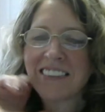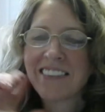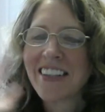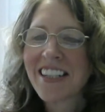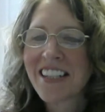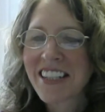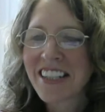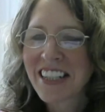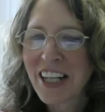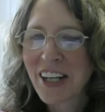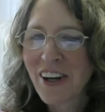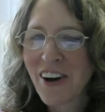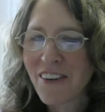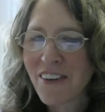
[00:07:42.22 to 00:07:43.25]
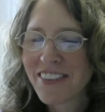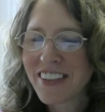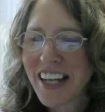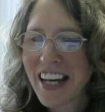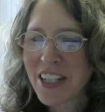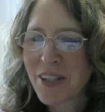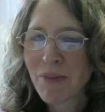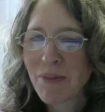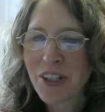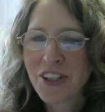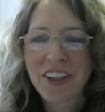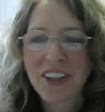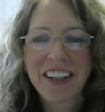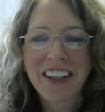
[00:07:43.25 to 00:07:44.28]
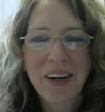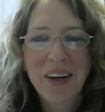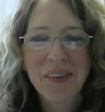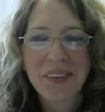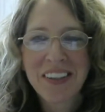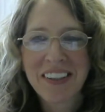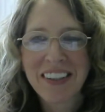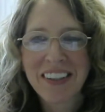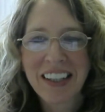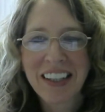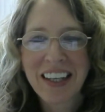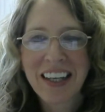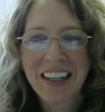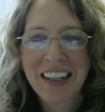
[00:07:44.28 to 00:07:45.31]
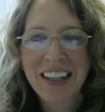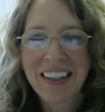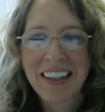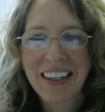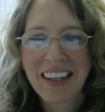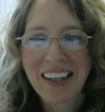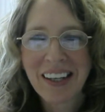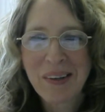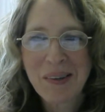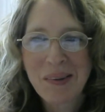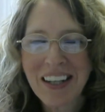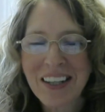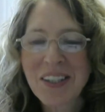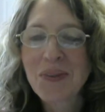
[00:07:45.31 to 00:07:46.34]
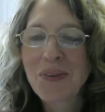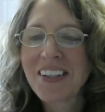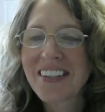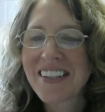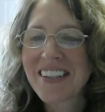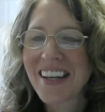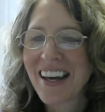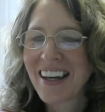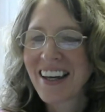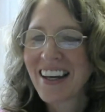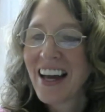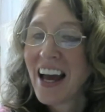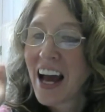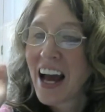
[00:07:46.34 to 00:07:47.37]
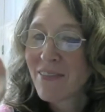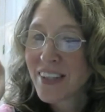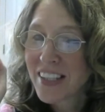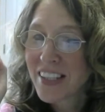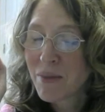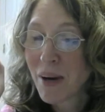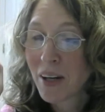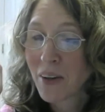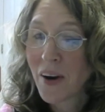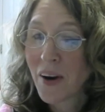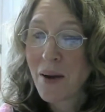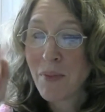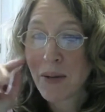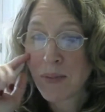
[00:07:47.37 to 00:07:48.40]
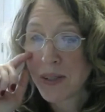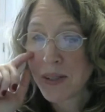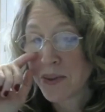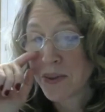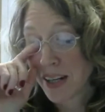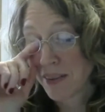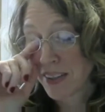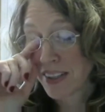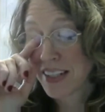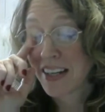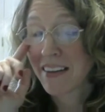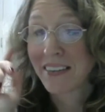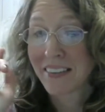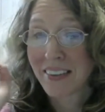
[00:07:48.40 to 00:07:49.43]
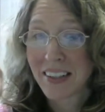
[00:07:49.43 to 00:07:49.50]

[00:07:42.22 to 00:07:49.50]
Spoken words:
This is a little off tangent, but you're going to go to the kid thing. I just wanted to say, I visited my grandbabies while I was out